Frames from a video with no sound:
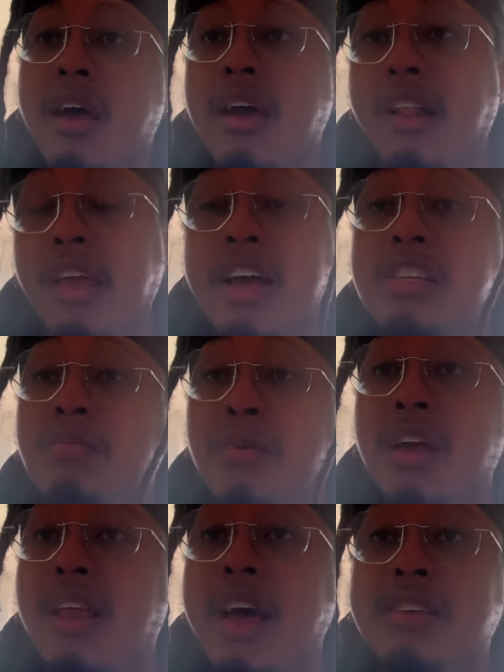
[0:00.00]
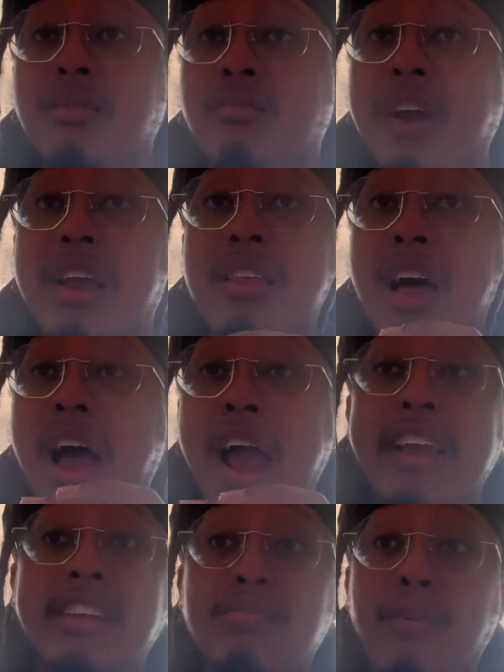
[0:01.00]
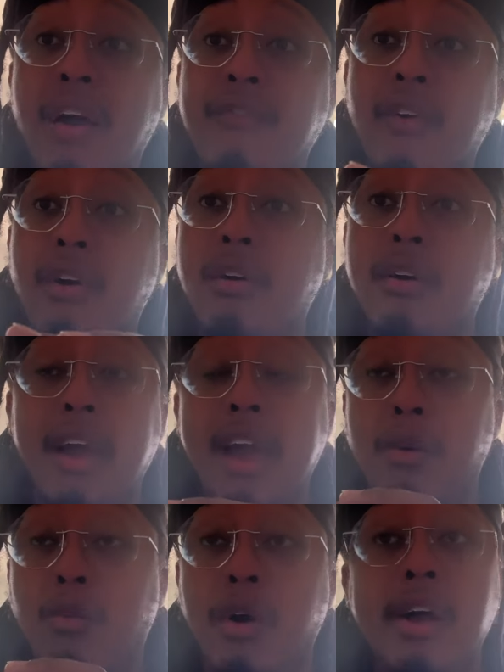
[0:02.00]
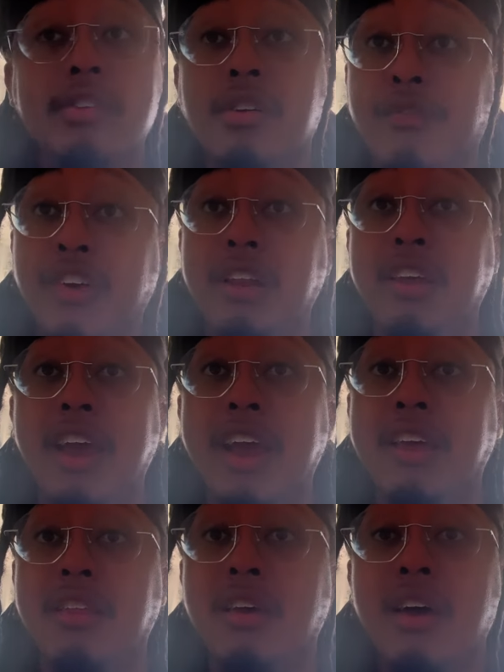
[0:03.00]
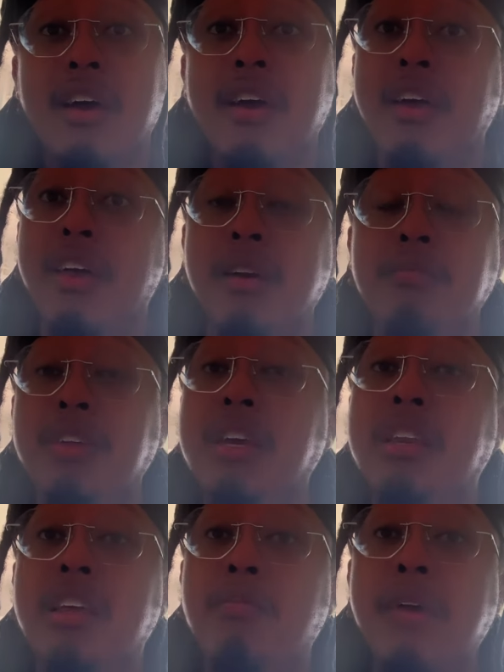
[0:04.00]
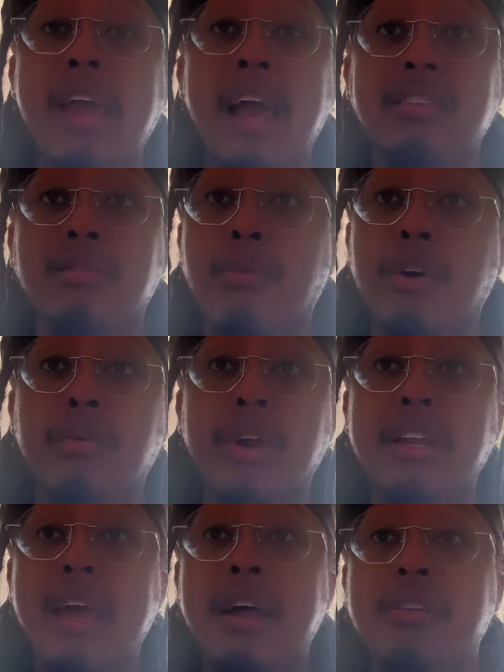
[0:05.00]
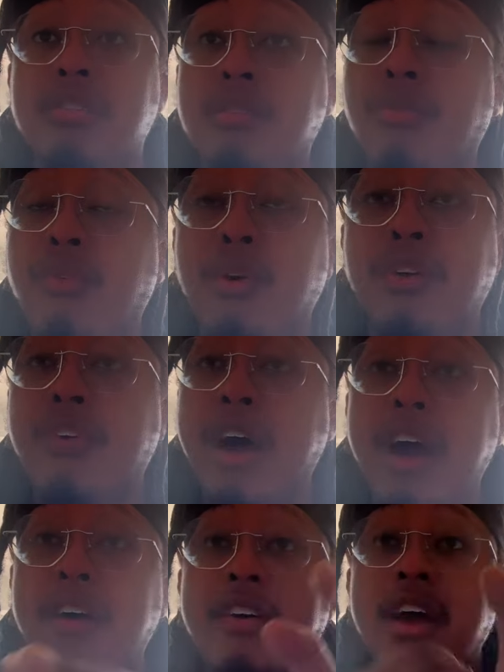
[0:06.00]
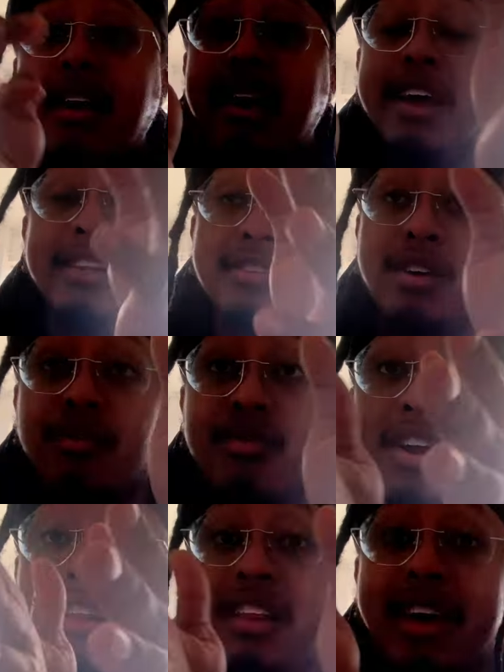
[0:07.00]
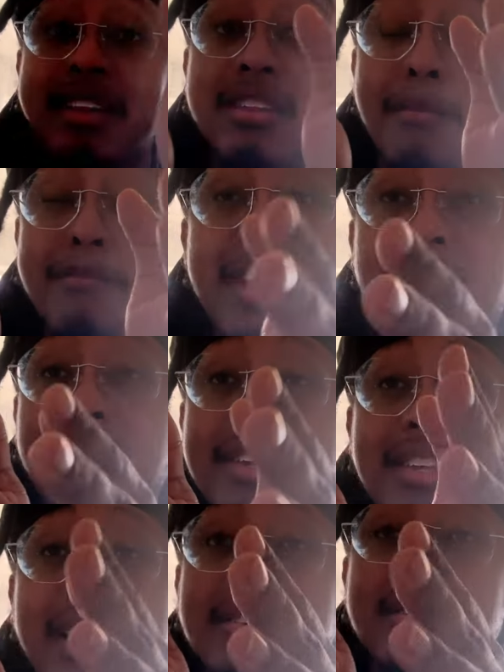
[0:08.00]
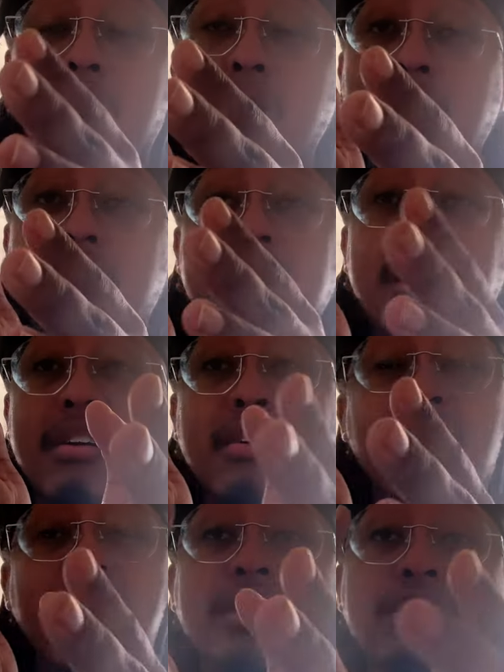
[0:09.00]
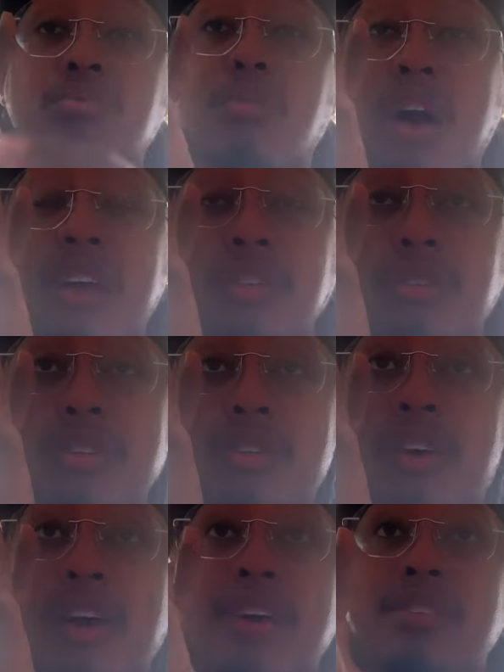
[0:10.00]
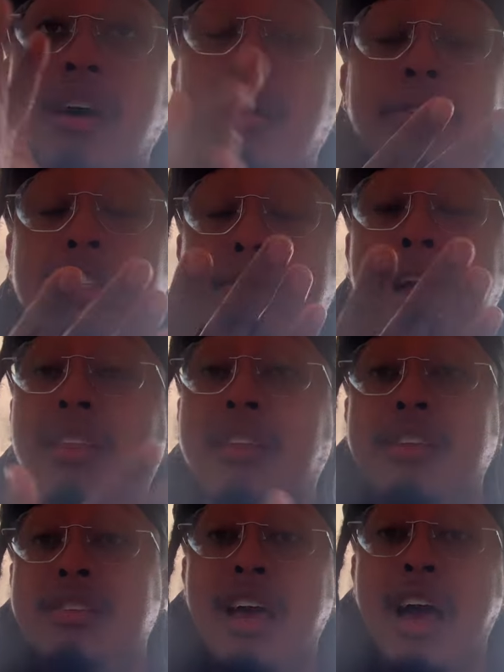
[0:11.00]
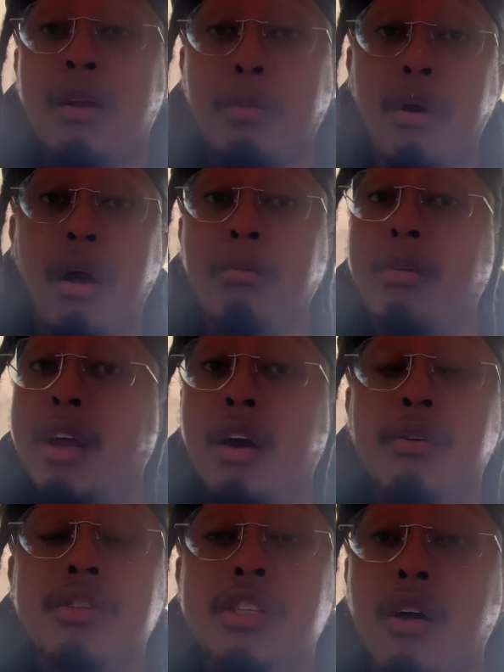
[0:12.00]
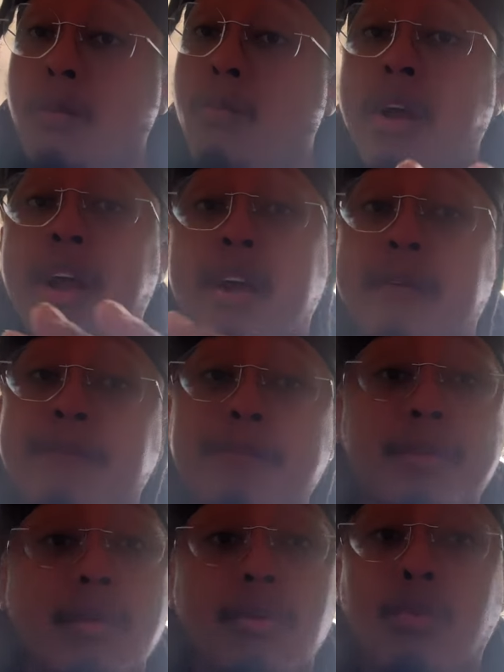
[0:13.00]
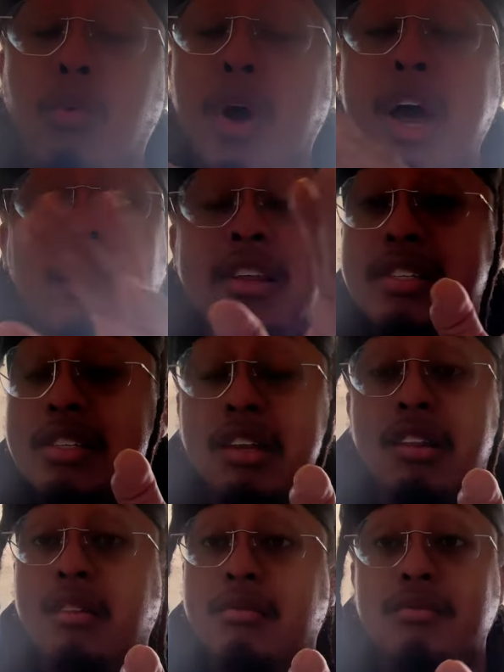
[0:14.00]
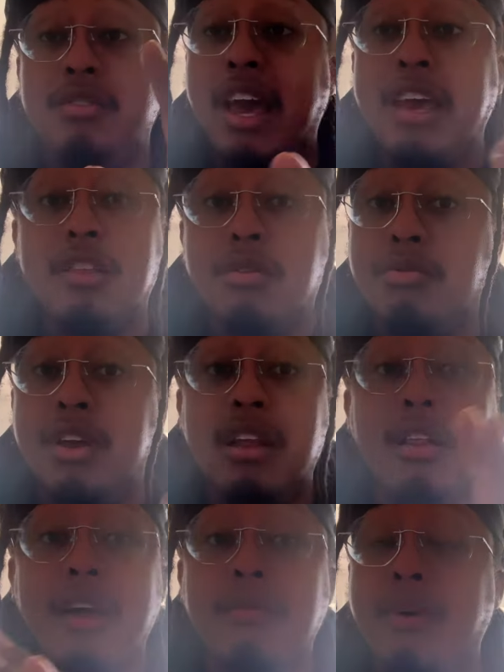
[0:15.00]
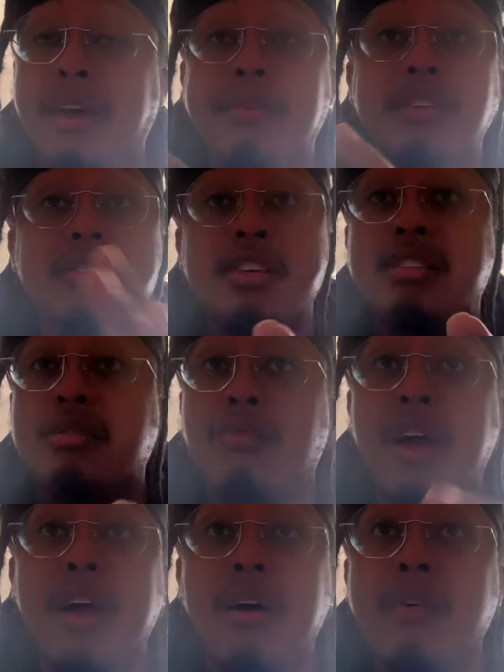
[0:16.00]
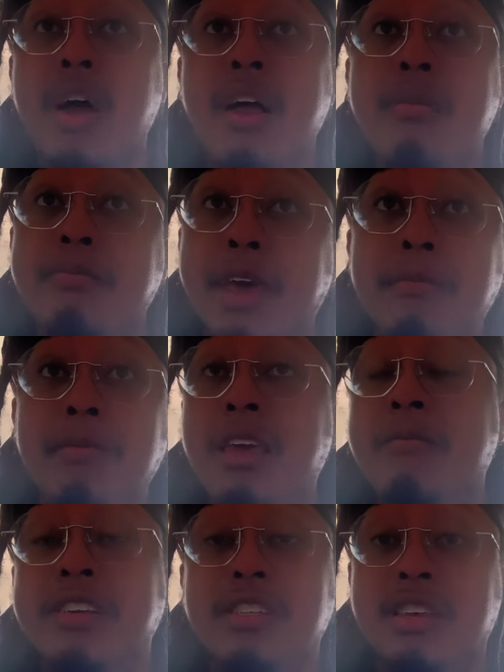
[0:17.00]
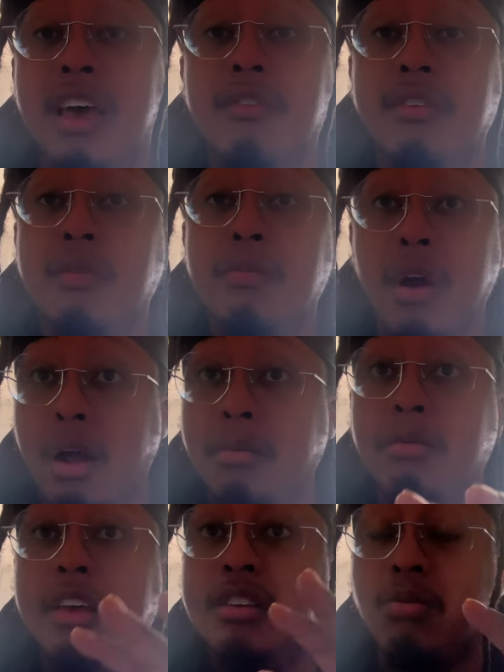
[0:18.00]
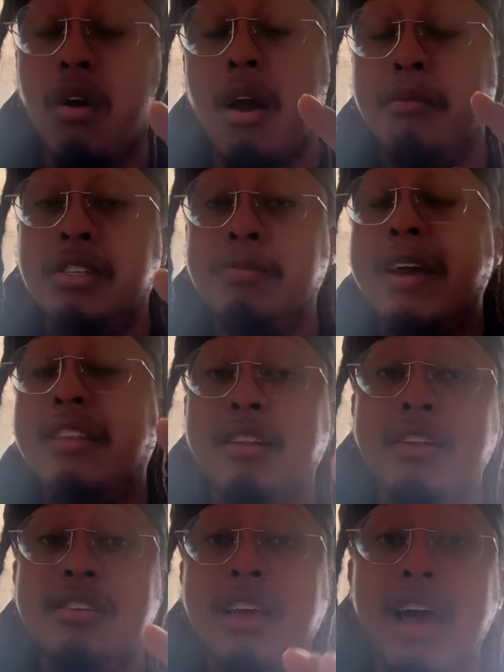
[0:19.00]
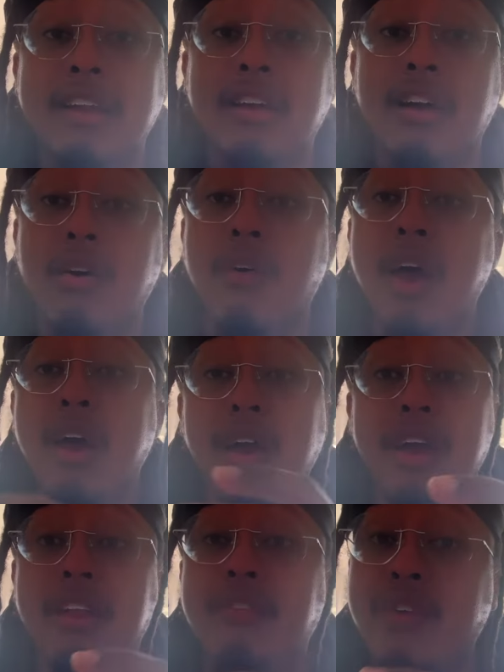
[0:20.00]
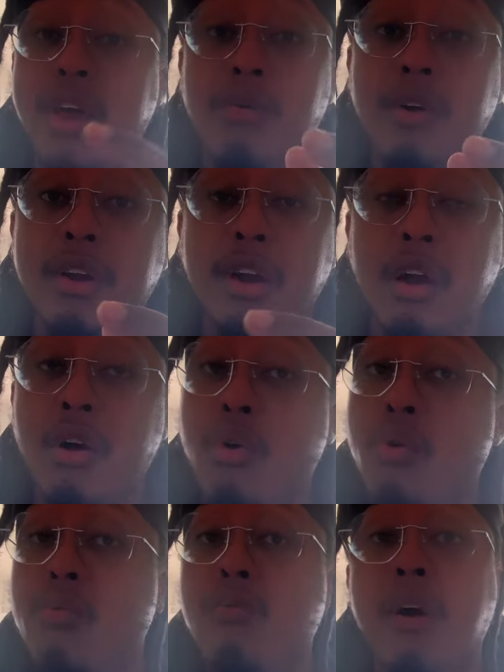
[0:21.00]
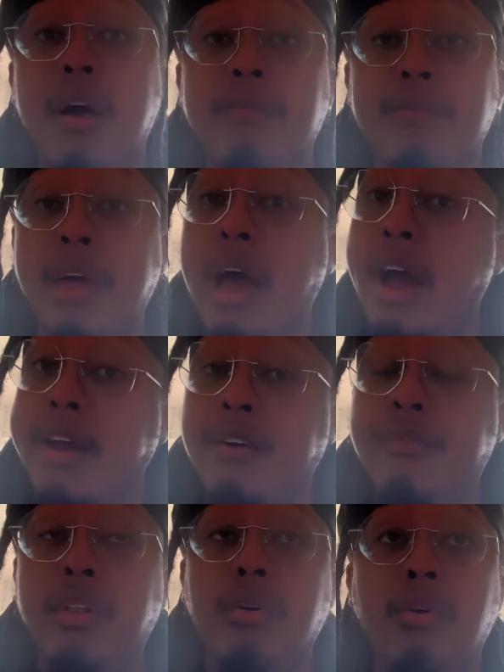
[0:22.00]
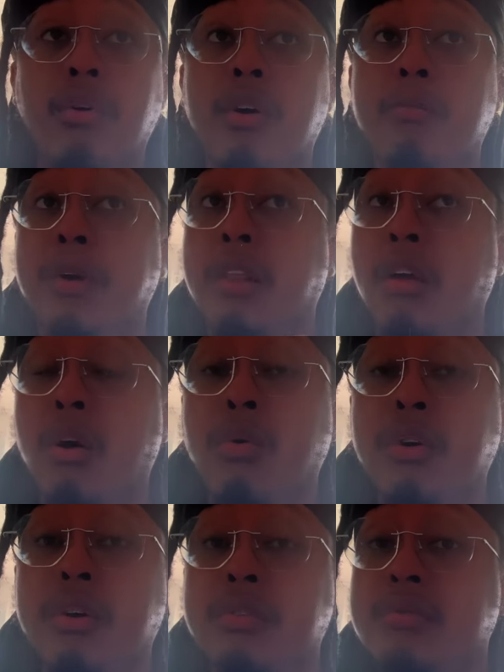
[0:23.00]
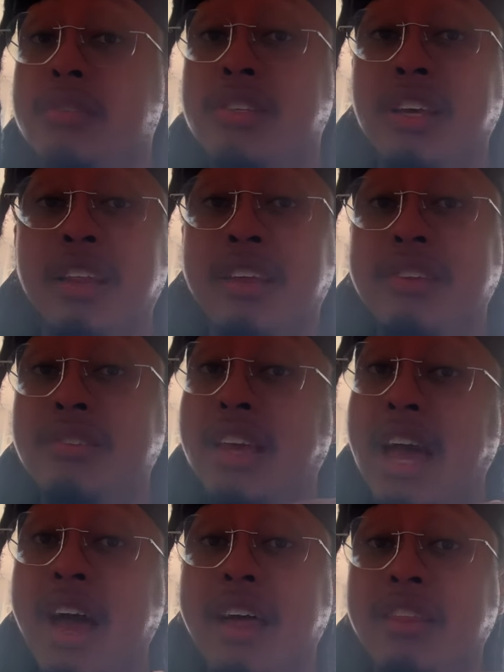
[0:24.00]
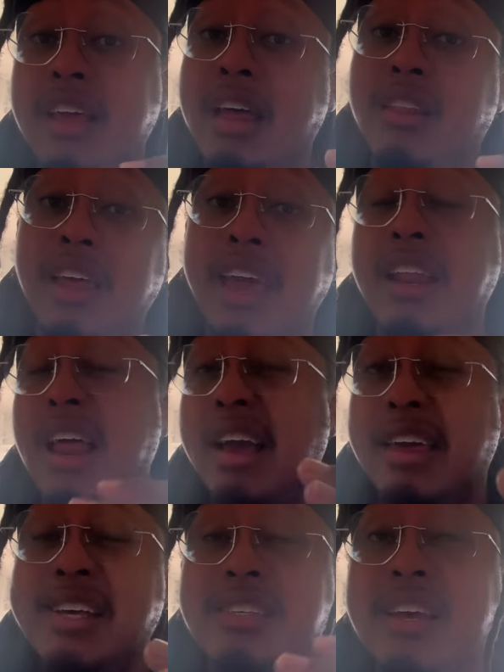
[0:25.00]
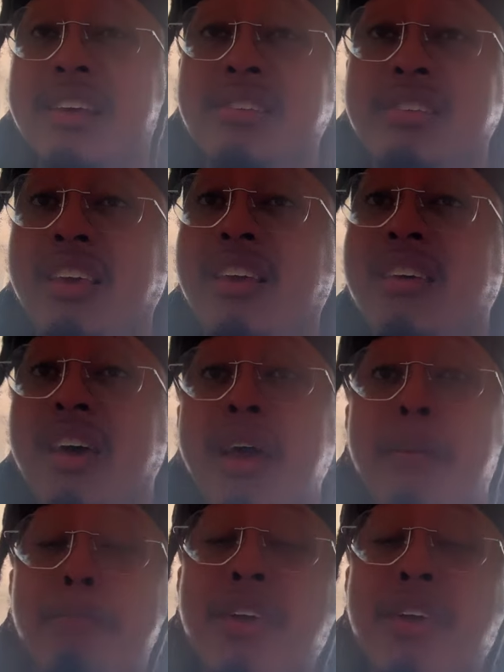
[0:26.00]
And ESPN has him ranked the highest by far at 158. MDDB has them all the way down to 245. And so, really, like, the middle is, like, somewhere in the early 200s. So, I'm expecting this guy to probably go somewhere well into day 3, like maybe 6th round, maybe even 7th probably is where I'm expecting this guy to go. And if they want to go higher floor but lower ceiling guy that late, I guess I can see it.